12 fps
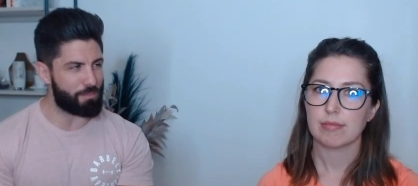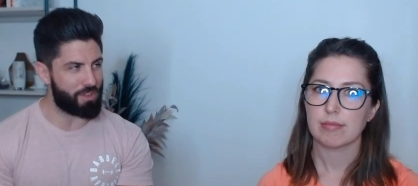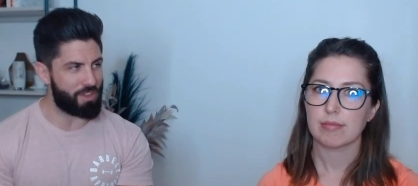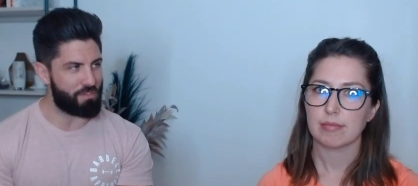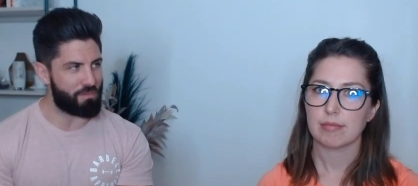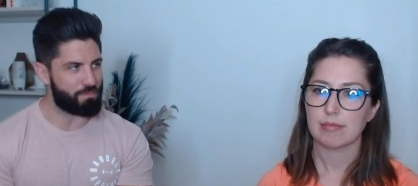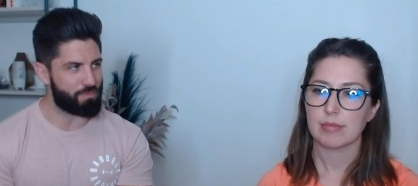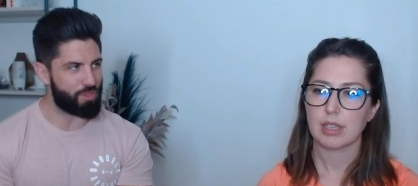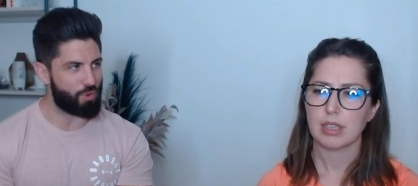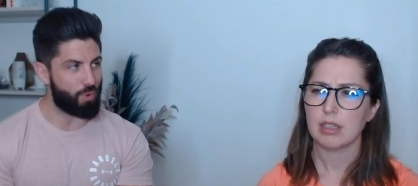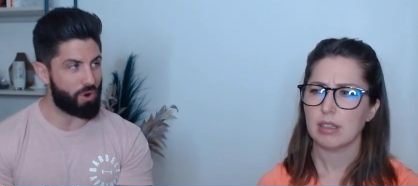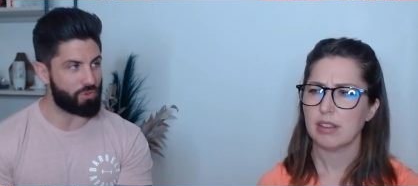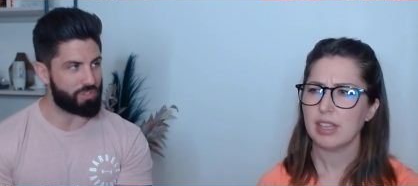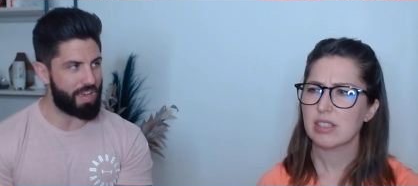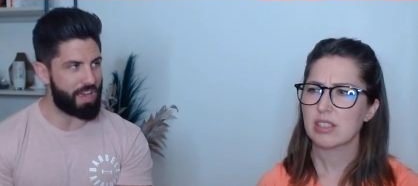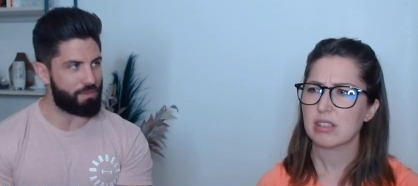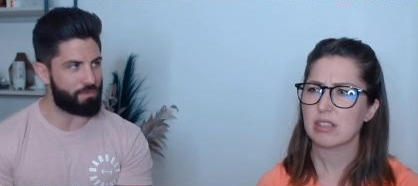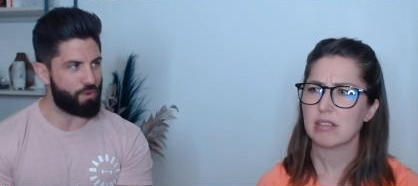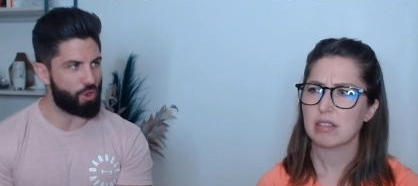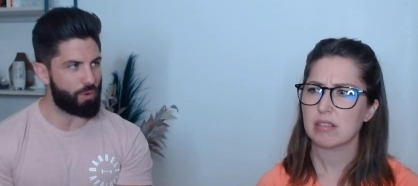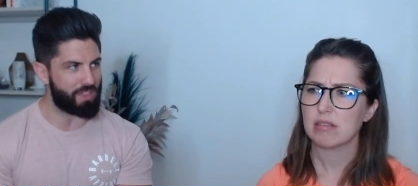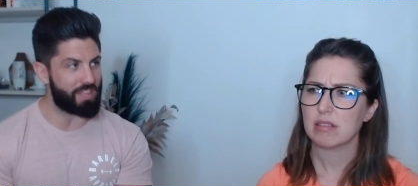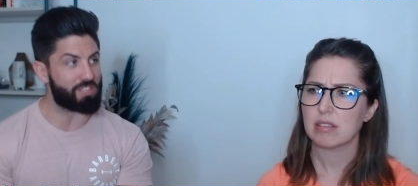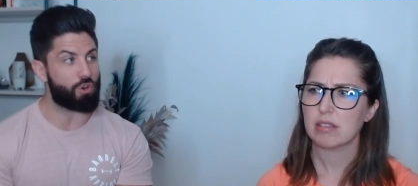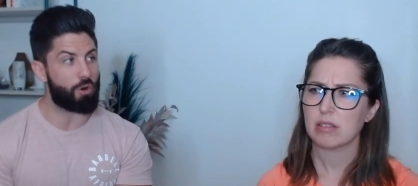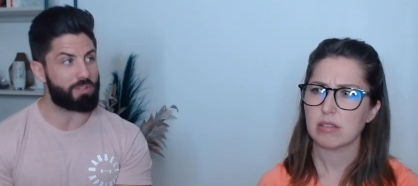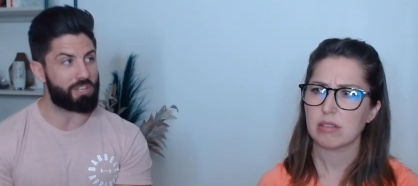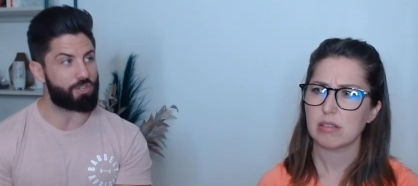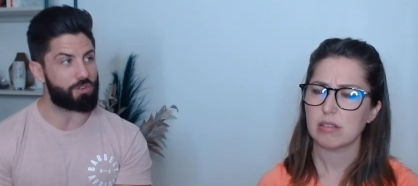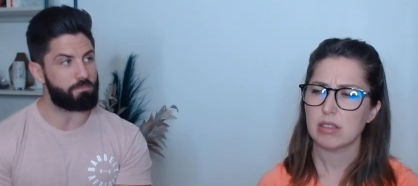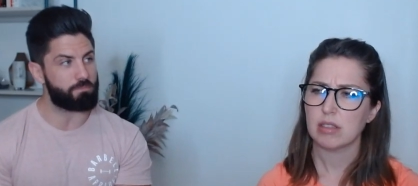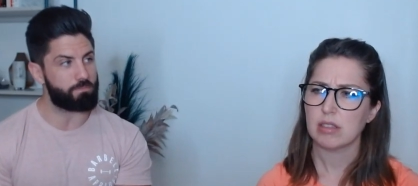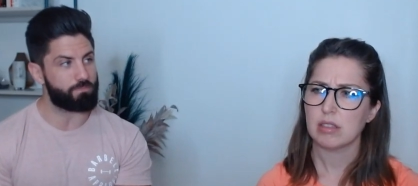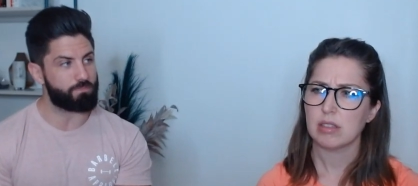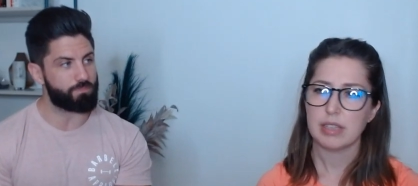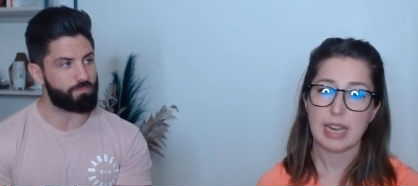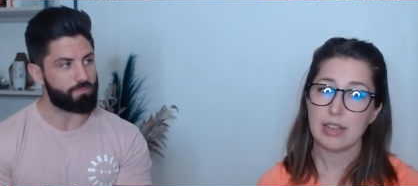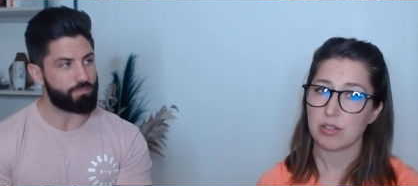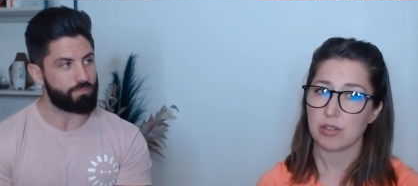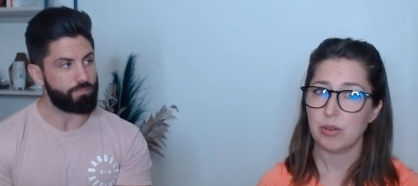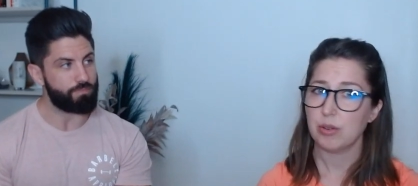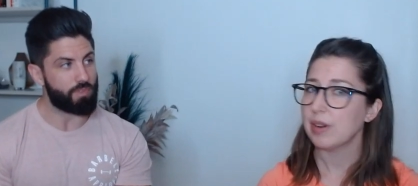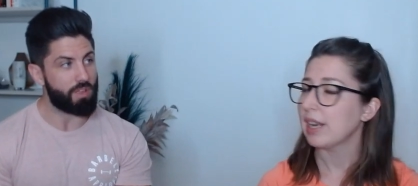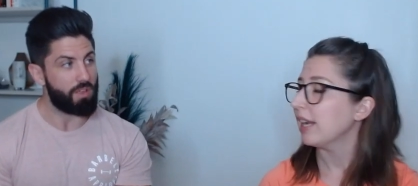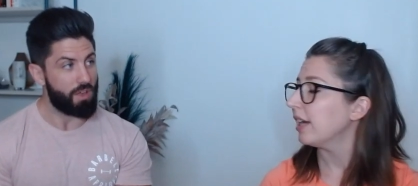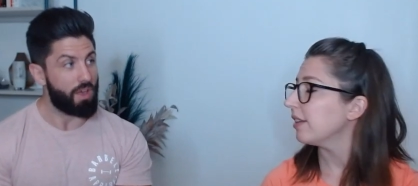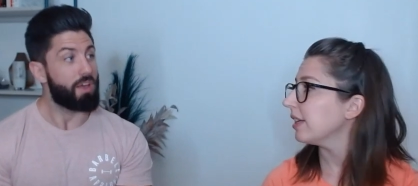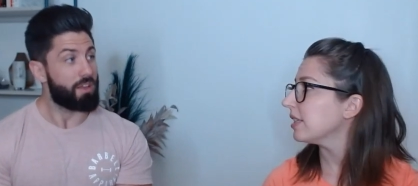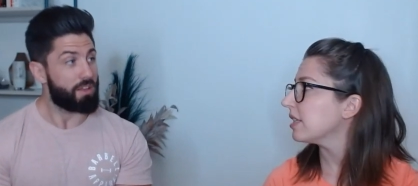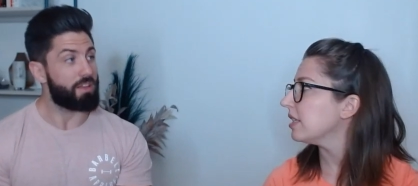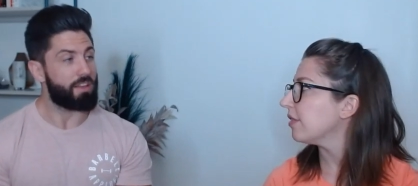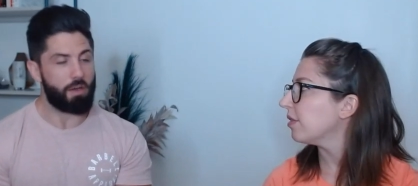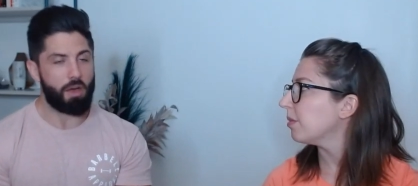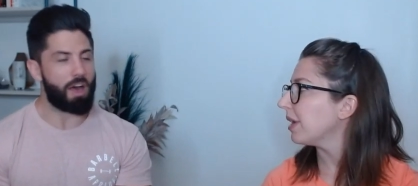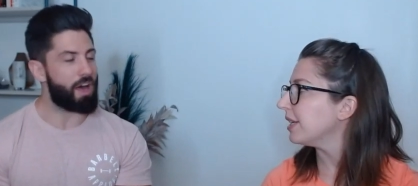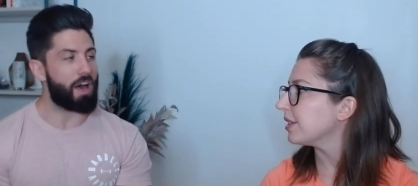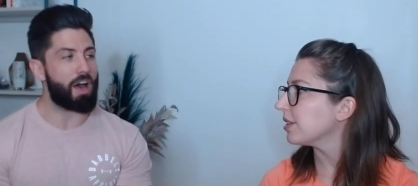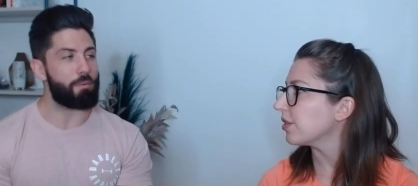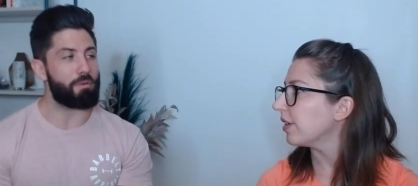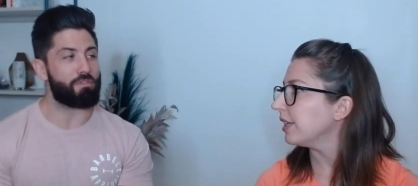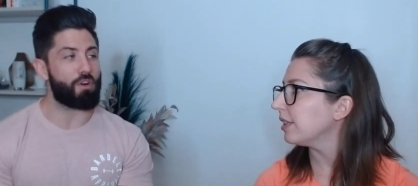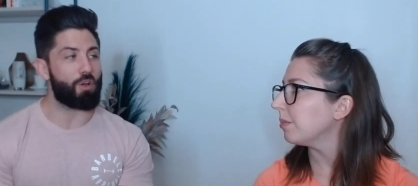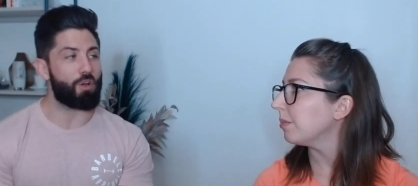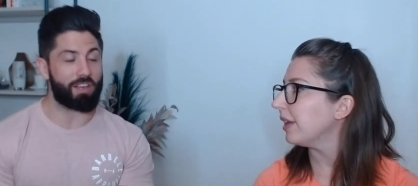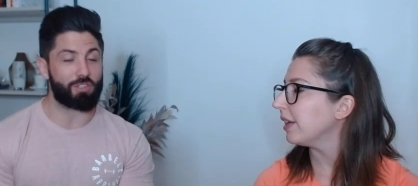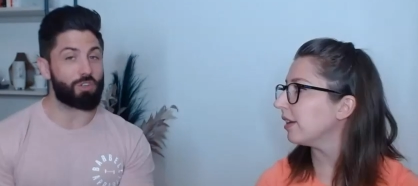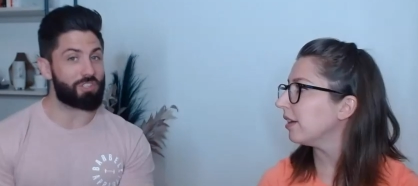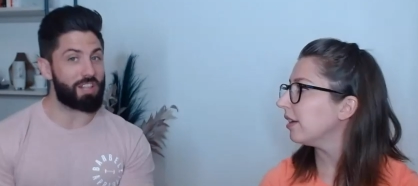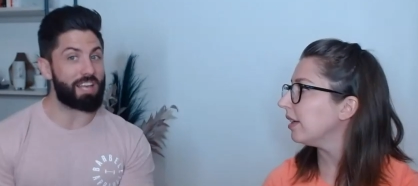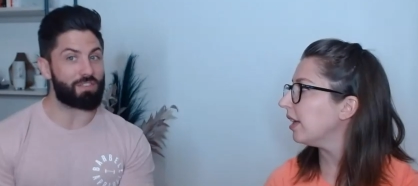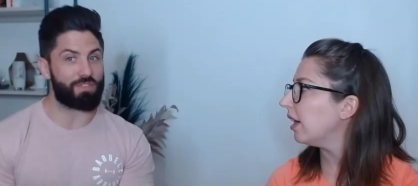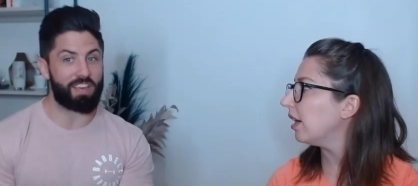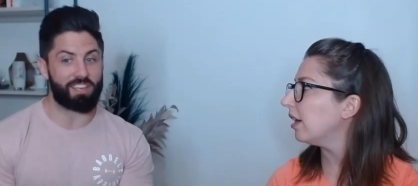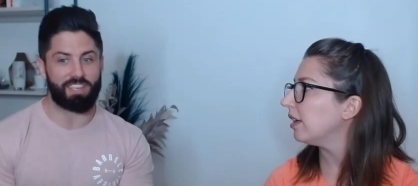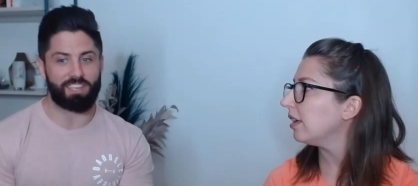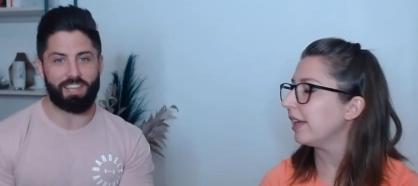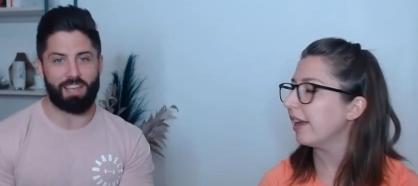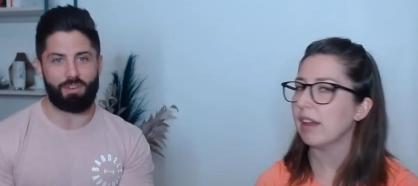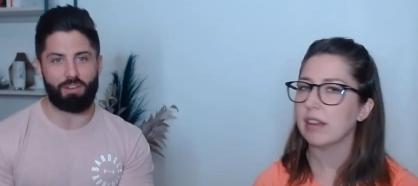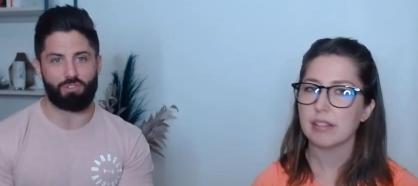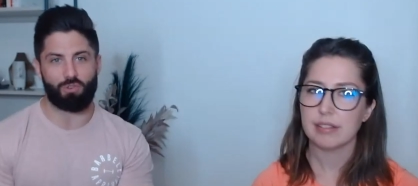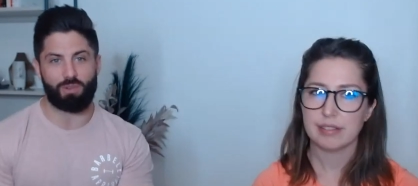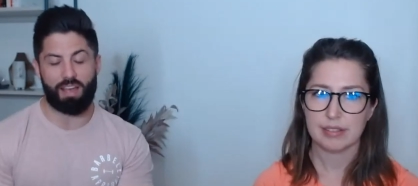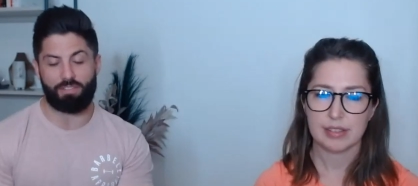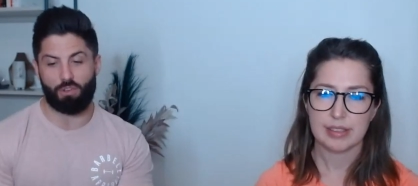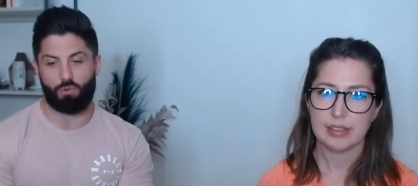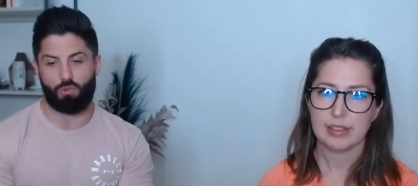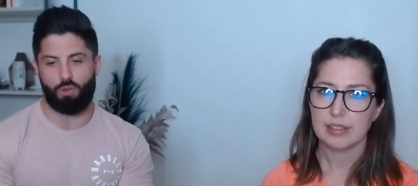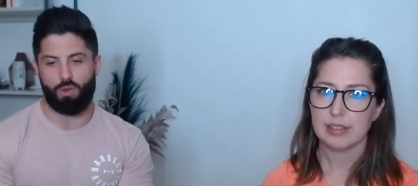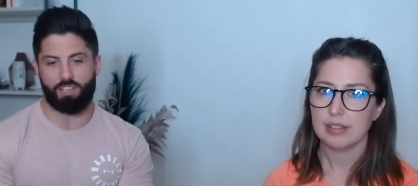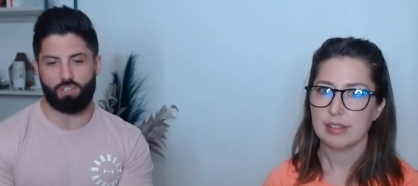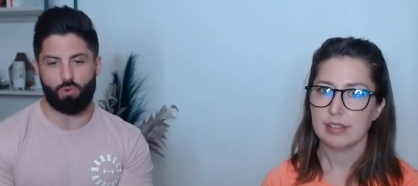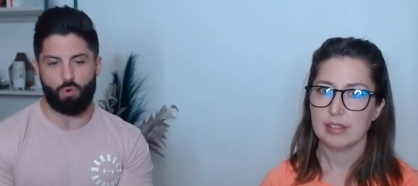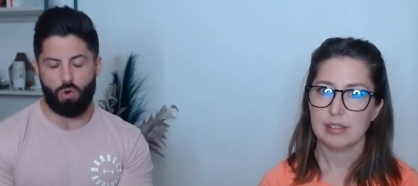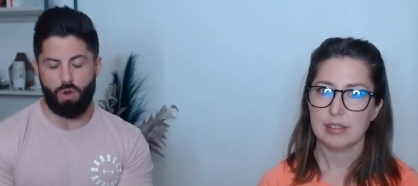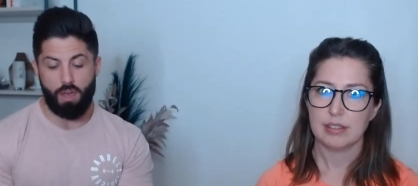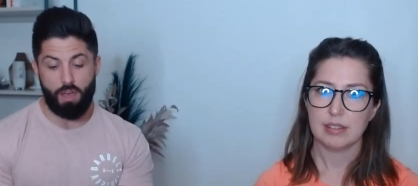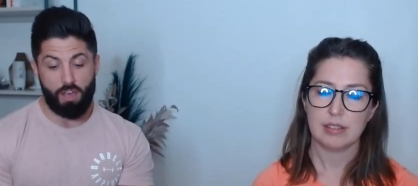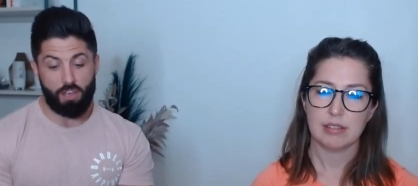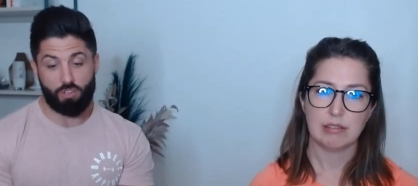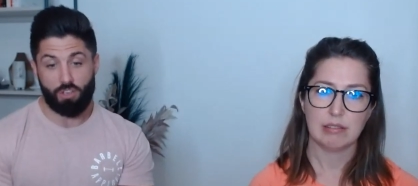Speaker 1: believe. The Worlds uh, following this competition.
Speaker 2: Yeah, I don't know really. I think it's in different places.
Speaker 1: I've been right? following it, so it's Las yeah, Vegas this time yeah. around, so I'd have to go to the U S. So. So